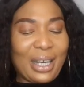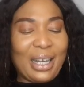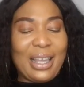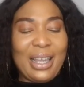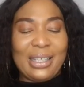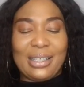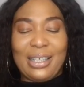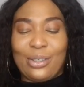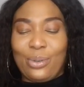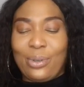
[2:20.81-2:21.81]

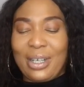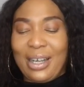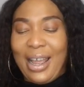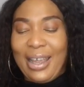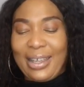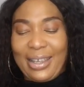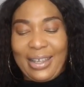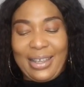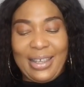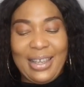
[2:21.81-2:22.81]
ClearEssence look like,
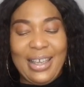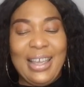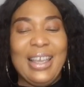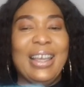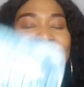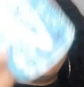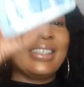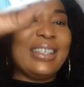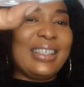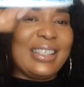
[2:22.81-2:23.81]

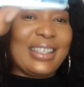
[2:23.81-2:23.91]
this